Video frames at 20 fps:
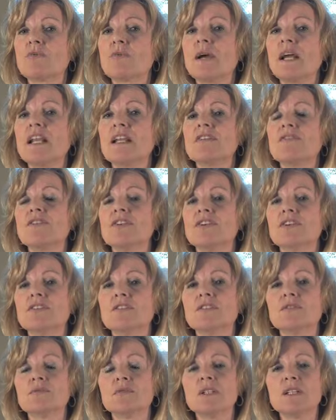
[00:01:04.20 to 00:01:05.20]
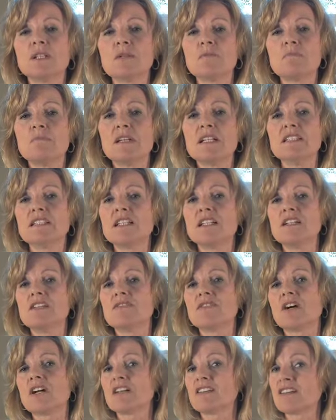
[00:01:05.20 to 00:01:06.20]
of weight if you're really busy,
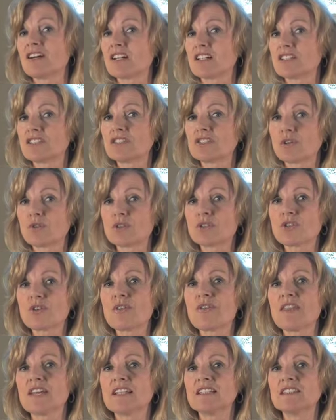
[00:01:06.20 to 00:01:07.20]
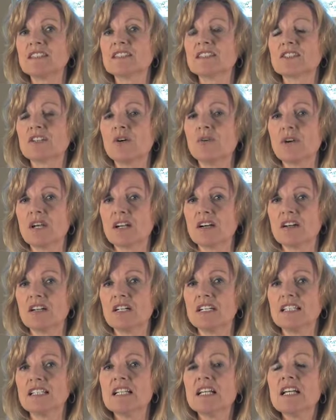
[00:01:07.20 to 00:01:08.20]
you've got a lot of social things going
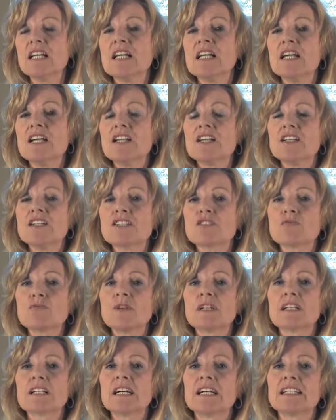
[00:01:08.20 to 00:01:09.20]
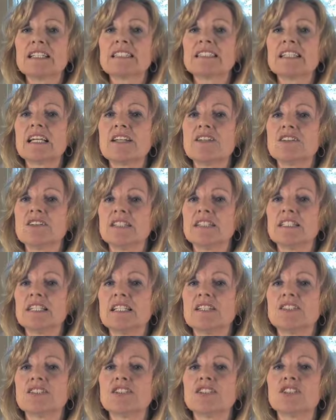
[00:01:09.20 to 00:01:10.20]
on. You just want to kind of set your
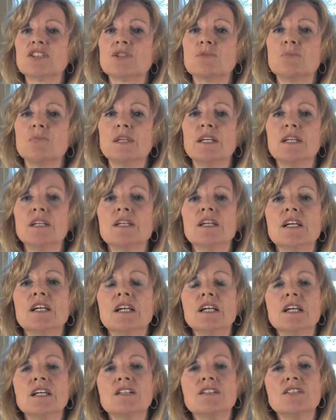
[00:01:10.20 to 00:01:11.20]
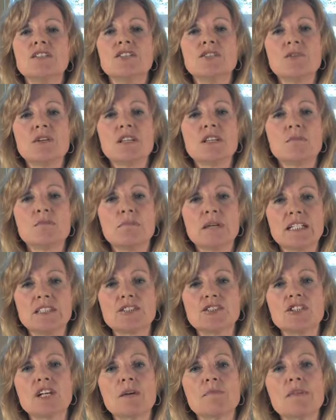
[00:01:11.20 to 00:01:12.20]
intention to be doing the
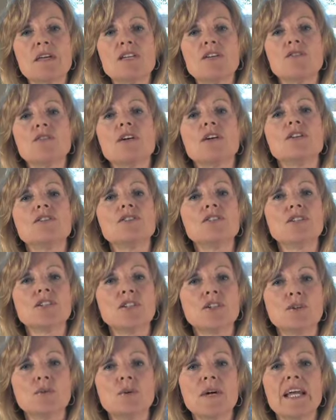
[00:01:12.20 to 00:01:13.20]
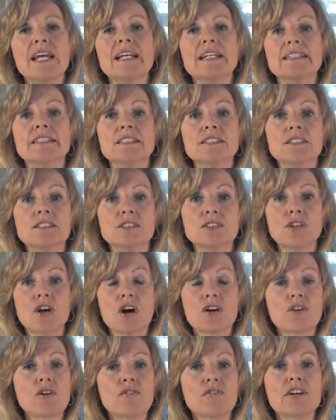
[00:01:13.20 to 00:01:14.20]
best job that you can do and
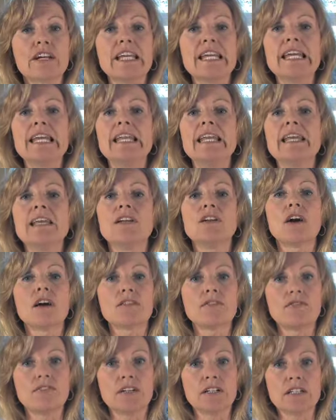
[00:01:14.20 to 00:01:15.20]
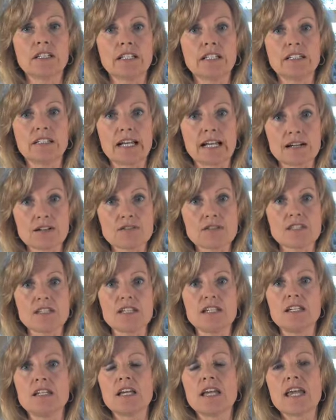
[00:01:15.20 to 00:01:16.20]
not overeating, not feeling
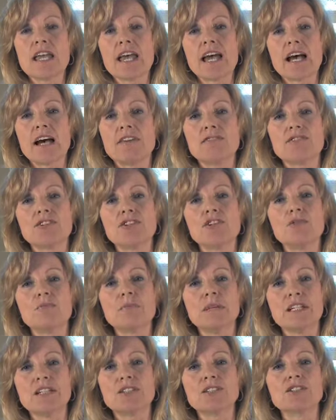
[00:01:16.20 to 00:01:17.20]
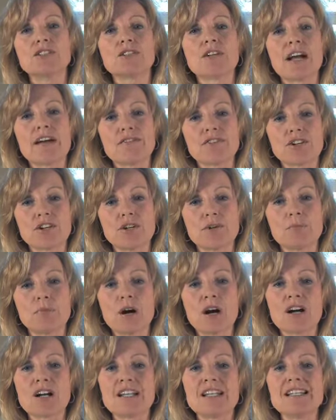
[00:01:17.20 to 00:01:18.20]
lousy after your meals or after your
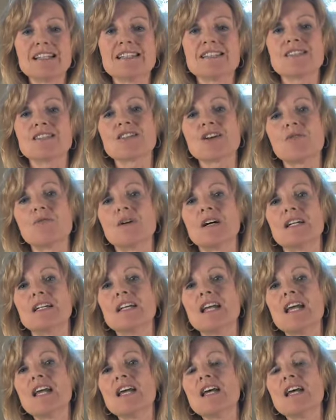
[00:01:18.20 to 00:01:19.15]
parties and so on.